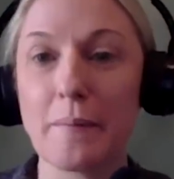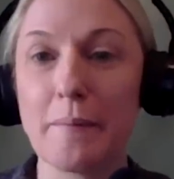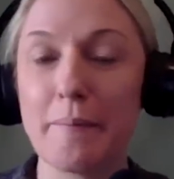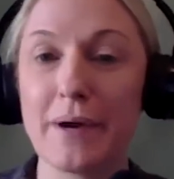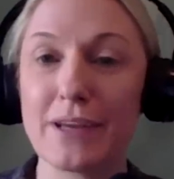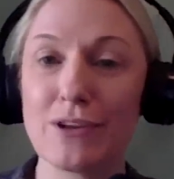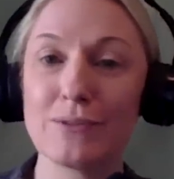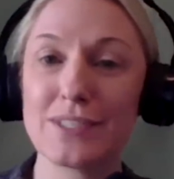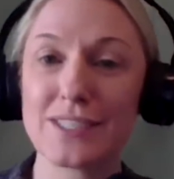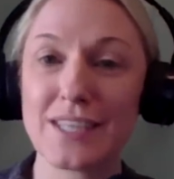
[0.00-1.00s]
Yeah. But you
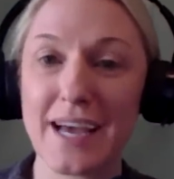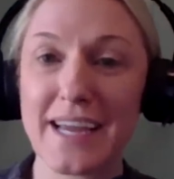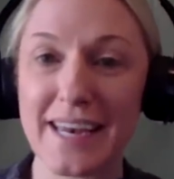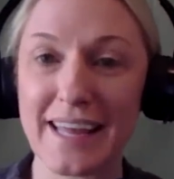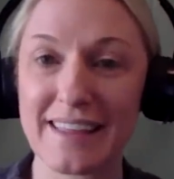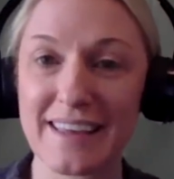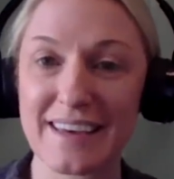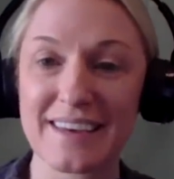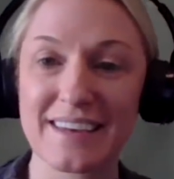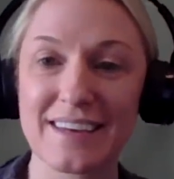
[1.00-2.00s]
don't sign
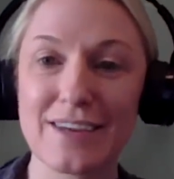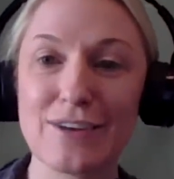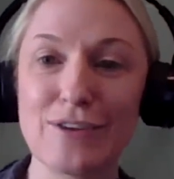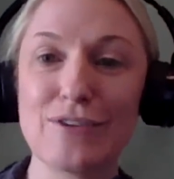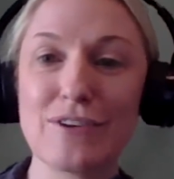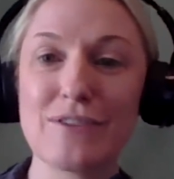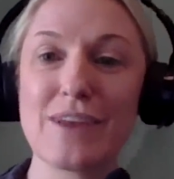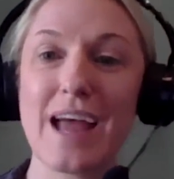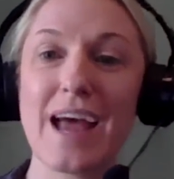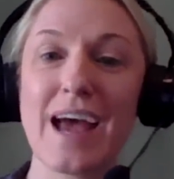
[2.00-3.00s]
anything. You
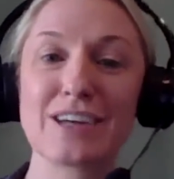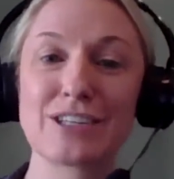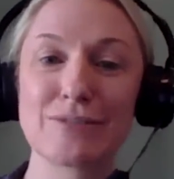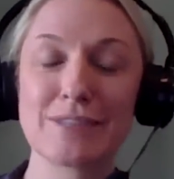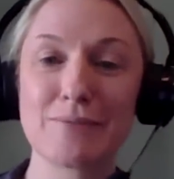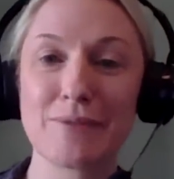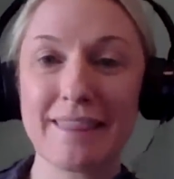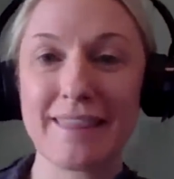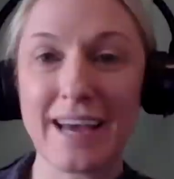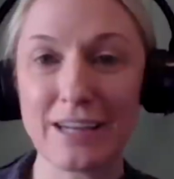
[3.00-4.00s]
don't actually
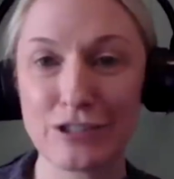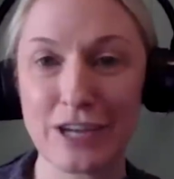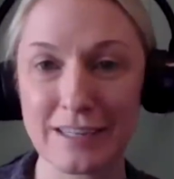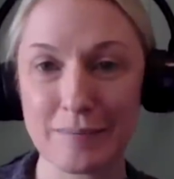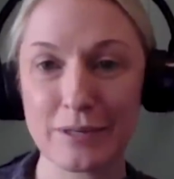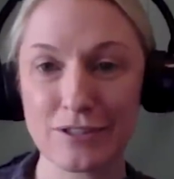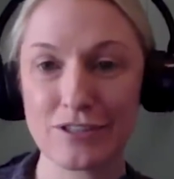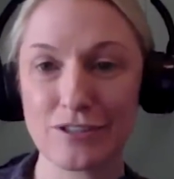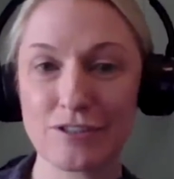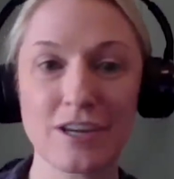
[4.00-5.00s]
write that check to
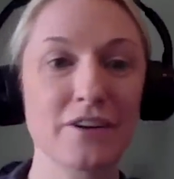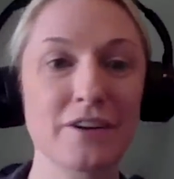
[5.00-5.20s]
purchase your stock.